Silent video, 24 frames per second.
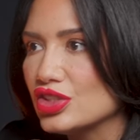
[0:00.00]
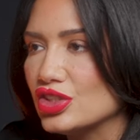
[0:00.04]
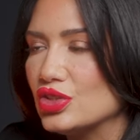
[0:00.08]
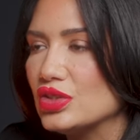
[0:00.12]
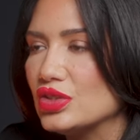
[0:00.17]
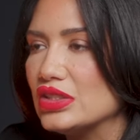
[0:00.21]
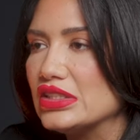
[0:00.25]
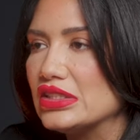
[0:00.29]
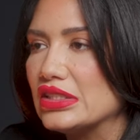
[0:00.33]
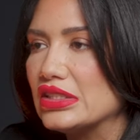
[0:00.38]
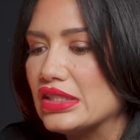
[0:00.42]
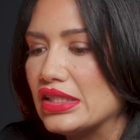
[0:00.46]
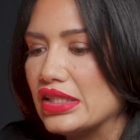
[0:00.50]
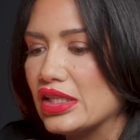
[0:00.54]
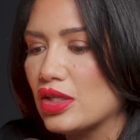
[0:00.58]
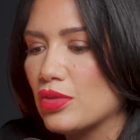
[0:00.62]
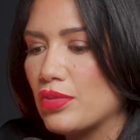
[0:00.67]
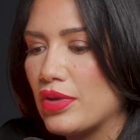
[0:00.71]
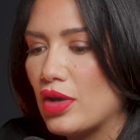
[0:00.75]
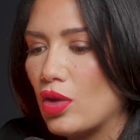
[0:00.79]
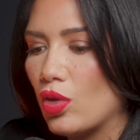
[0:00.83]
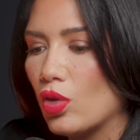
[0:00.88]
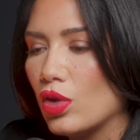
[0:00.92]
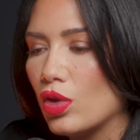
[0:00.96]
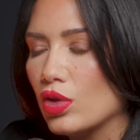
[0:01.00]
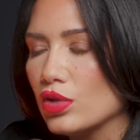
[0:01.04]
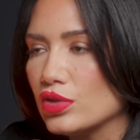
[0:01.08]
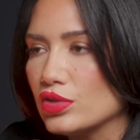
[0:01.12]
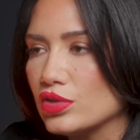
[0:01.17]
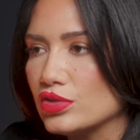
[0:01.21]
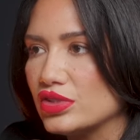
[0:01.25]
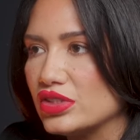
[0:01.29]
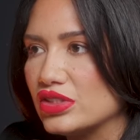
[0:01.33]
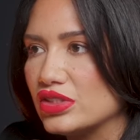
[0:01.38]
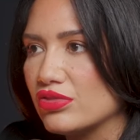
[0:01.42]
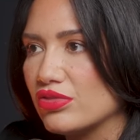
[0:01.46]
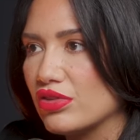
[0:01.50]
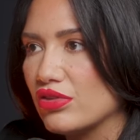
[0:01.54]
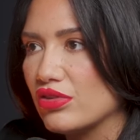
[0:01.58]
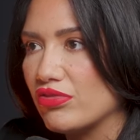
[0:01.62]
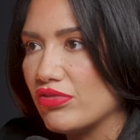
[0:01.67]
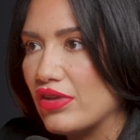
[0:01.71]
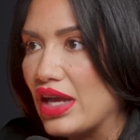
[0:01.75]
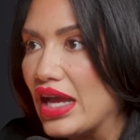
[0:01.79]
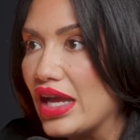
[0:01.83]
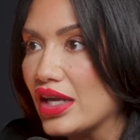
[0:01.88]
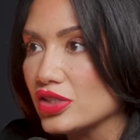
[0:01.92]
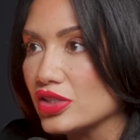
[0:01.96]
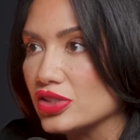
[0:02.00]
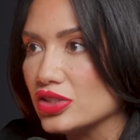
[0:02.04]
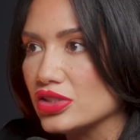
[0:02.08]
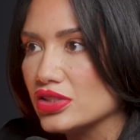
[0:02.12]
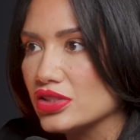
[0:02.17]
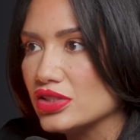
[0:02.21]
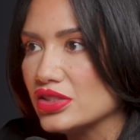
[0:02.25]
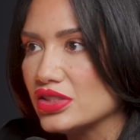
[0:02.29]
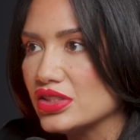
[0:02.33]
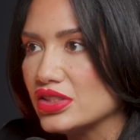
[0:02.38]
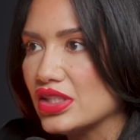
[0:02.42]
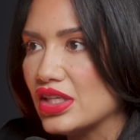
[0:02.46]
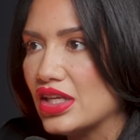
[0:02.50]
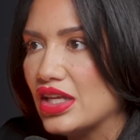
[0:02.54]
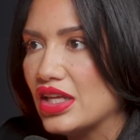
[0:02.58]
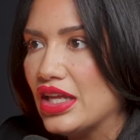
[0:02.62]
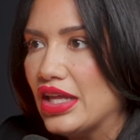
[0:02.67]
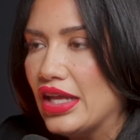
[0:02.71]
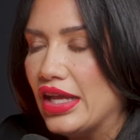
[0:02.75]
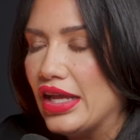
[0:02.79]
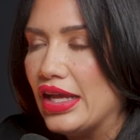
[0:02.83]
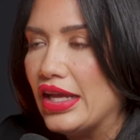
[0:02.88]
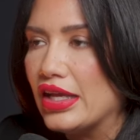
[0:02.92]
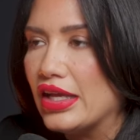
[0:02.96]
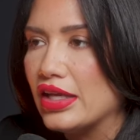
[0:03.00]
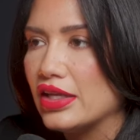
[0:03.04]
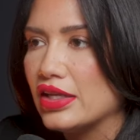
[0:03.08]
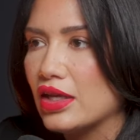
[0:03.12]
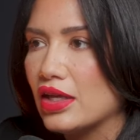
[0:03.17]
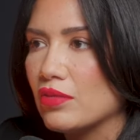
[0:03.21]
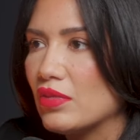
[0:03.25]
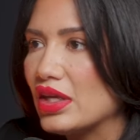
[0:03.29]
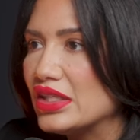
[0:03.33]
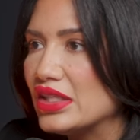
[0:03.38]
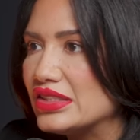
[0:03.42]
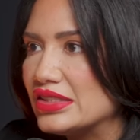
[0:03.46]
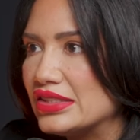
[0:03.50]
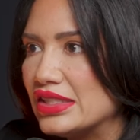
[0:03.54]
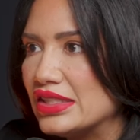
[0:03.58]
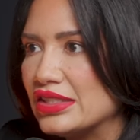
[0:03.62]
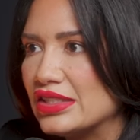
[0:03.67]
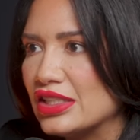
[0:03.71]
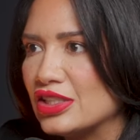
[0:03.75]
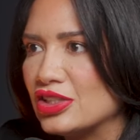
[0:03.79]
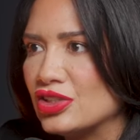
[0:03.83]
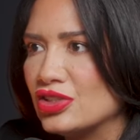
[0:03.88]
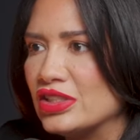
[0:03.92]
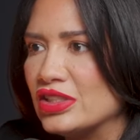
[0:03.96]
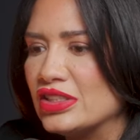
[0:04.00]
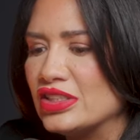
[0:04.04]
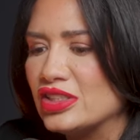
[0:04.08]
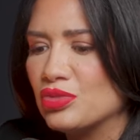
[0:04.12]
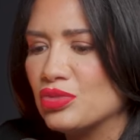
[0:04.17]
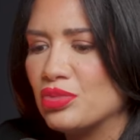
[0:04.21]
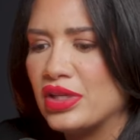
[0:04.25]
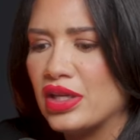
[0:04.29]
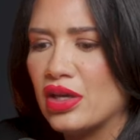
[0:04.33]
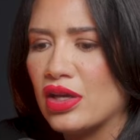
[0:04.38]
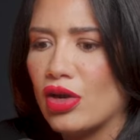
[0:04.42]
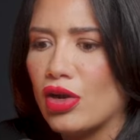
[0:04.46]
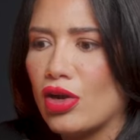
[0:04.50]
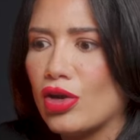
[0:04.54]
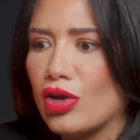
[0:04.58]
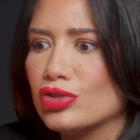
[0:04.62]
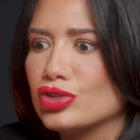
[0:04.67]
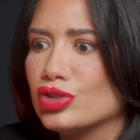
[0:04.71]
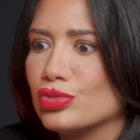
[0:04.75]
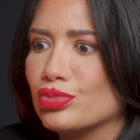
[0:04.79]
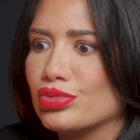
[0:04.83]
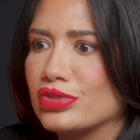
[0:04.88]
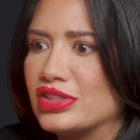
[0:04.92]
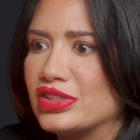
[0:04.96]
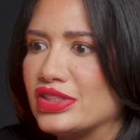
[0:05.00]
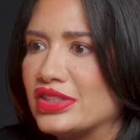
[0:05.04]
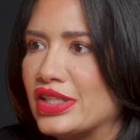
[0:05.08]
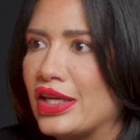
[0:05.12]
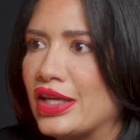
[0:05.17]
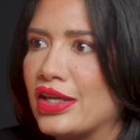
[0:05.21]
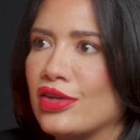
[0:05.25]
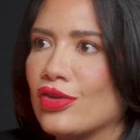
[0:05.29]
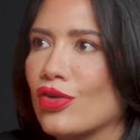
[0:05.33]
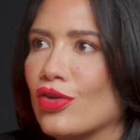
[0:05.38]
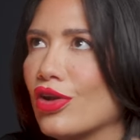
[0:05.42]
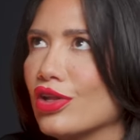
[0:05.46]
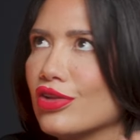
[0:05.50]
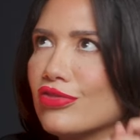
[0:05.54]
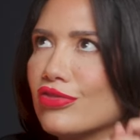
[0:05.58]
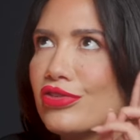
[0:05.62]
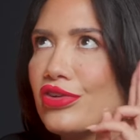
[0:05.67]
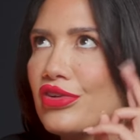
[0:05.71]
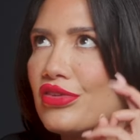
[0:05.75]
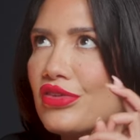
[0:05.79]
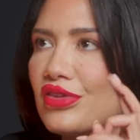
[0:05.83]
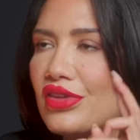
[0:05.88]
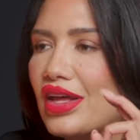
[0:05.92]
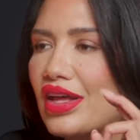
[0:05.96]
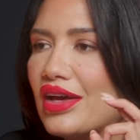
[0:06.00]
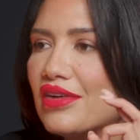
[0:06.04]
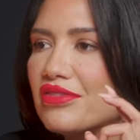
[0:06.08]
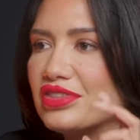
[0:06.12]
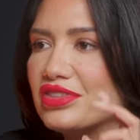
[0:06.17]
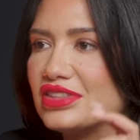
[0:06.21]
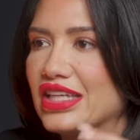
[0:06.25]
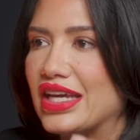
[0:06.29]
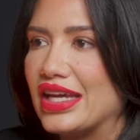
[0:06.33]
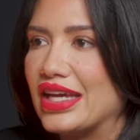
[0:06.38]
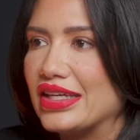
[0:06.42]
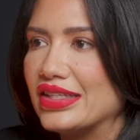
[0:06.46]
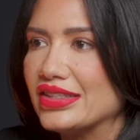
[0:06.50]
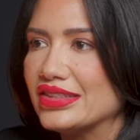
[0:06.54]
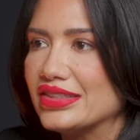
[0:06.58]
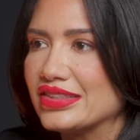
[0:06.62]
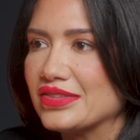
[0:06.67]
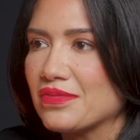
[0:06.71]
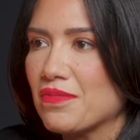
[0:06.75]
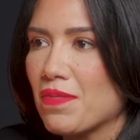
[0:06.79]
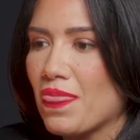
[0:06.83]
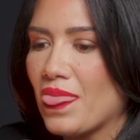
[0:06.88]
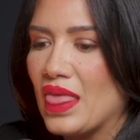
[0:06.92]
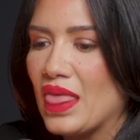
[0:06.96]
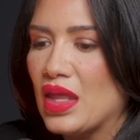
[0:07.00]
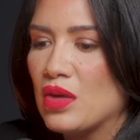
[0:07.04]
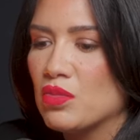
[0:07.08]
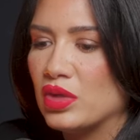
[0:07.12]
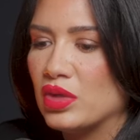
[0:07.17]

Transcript: You need to think about all those different factors and I'm not saying that you need to be 100% in all of your love tanks. Yeah.